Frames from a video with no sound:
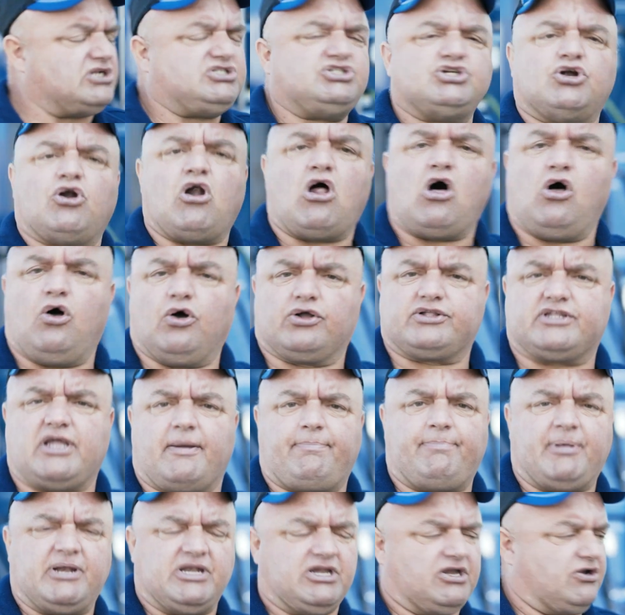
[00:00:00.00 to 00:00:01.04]
Once you're all hooked
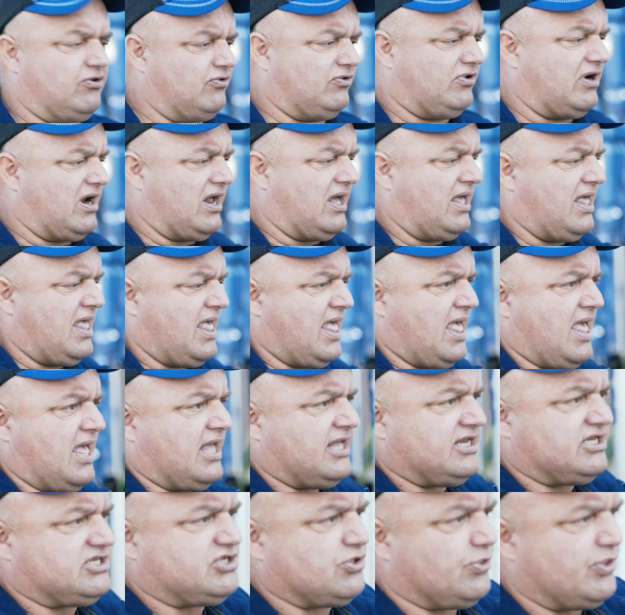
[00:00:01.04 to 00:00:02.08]
up and you're uh,
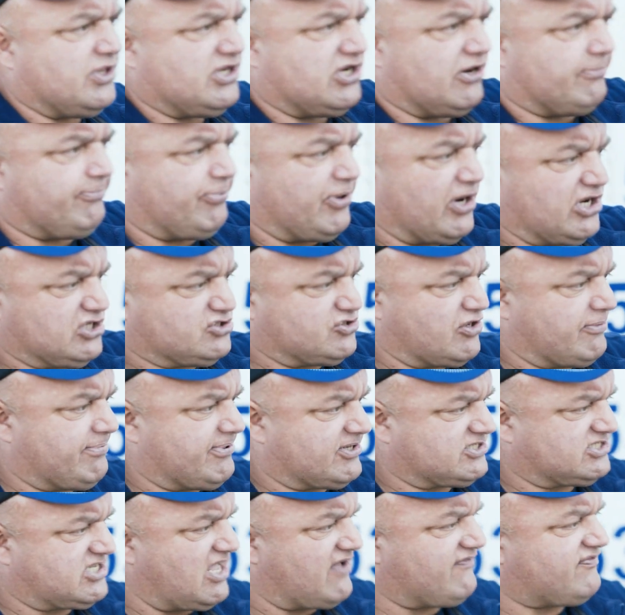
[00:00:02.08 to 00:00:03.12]
doing your
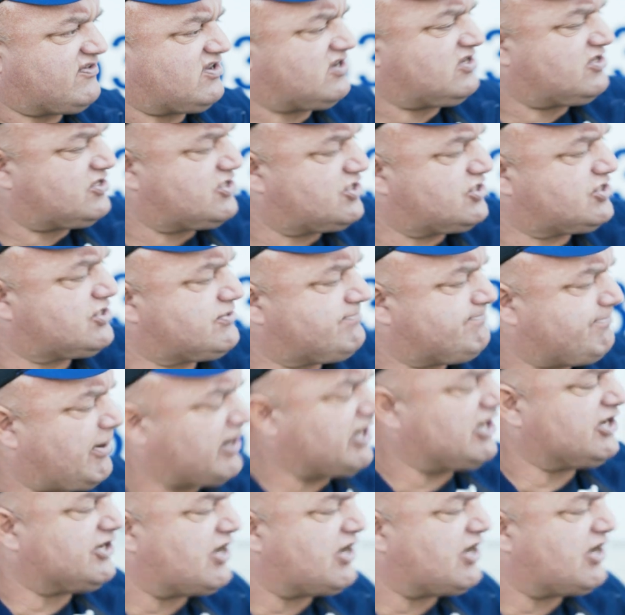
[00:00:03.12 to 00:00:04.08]
pre-trip stuff, put